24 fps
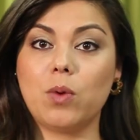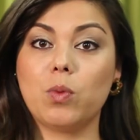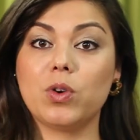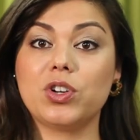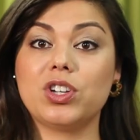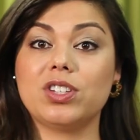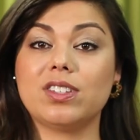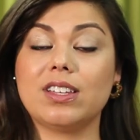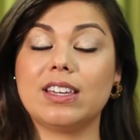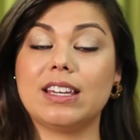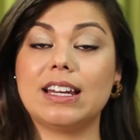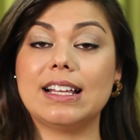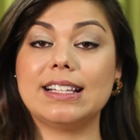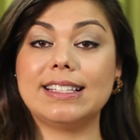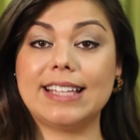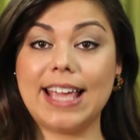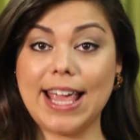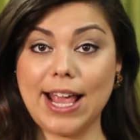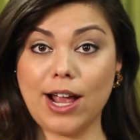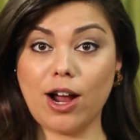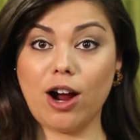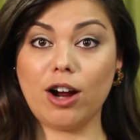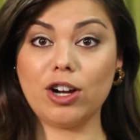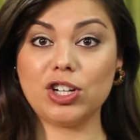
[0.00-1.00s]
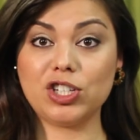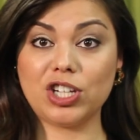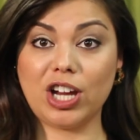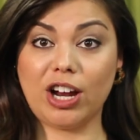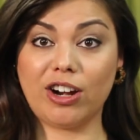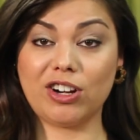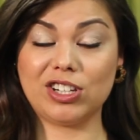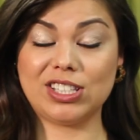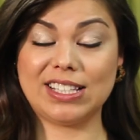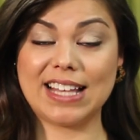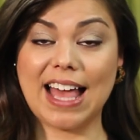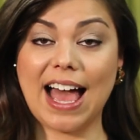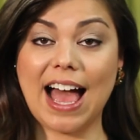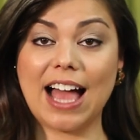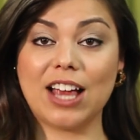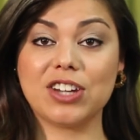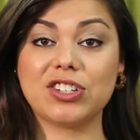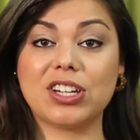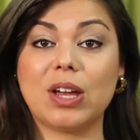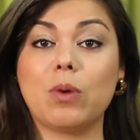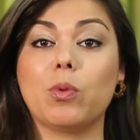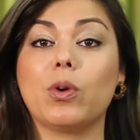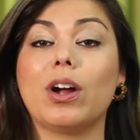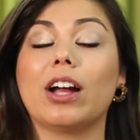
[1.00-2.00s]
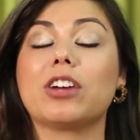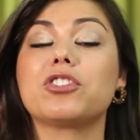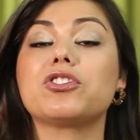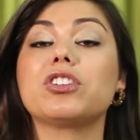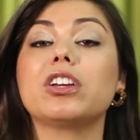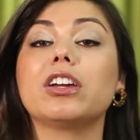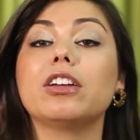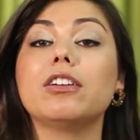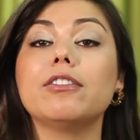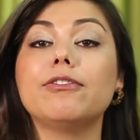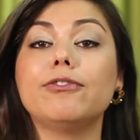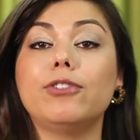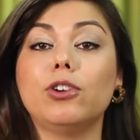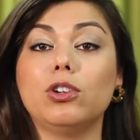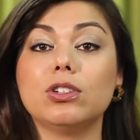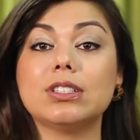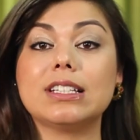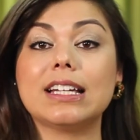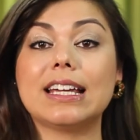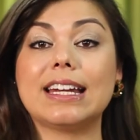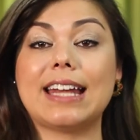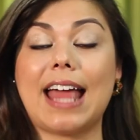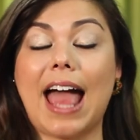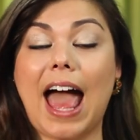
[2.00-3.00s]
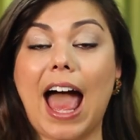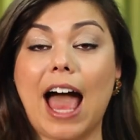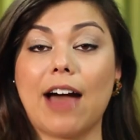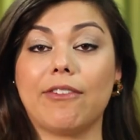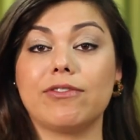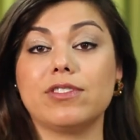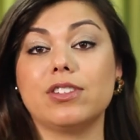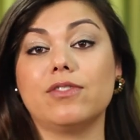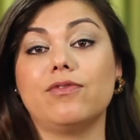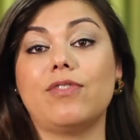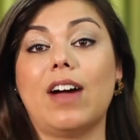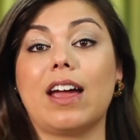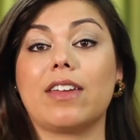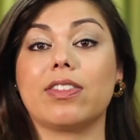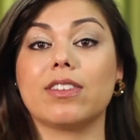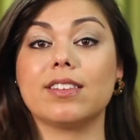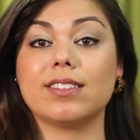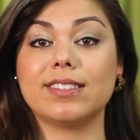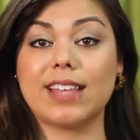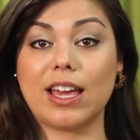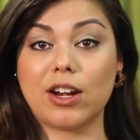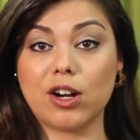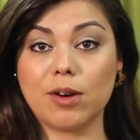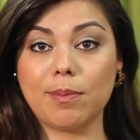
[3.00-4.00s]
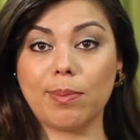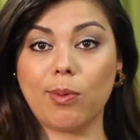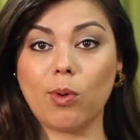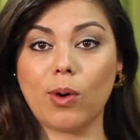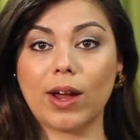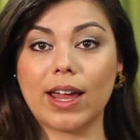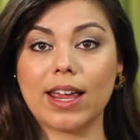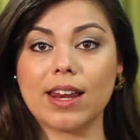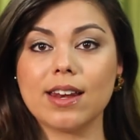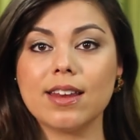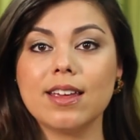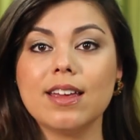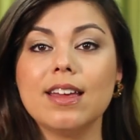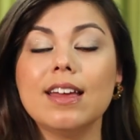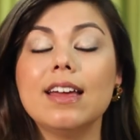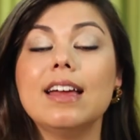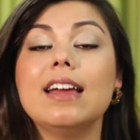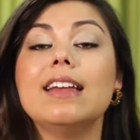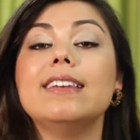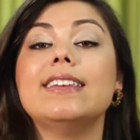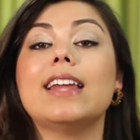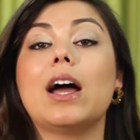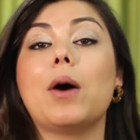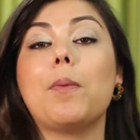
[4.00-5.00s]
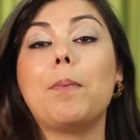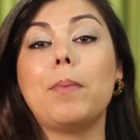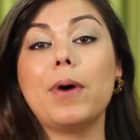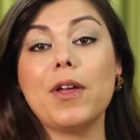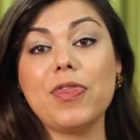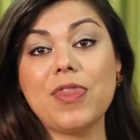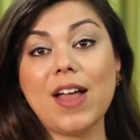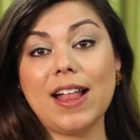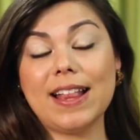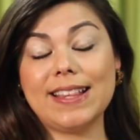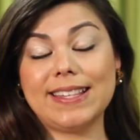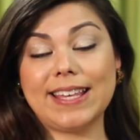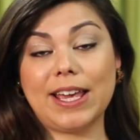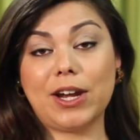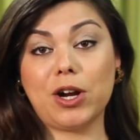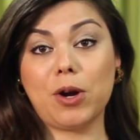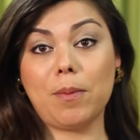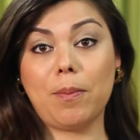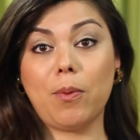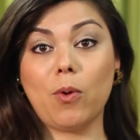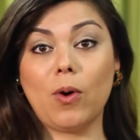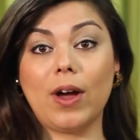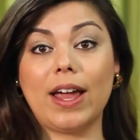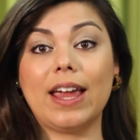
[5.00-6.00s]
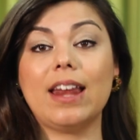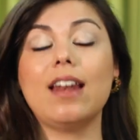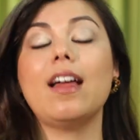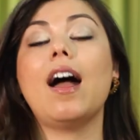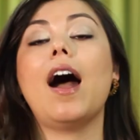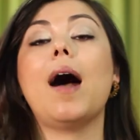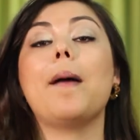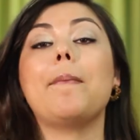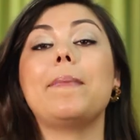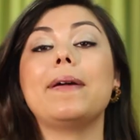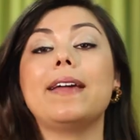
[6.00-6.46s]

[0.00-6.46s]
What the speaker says: We're just gonna take our chair sash and we're actually gonna fold it in half to find the center point. Now put that center point up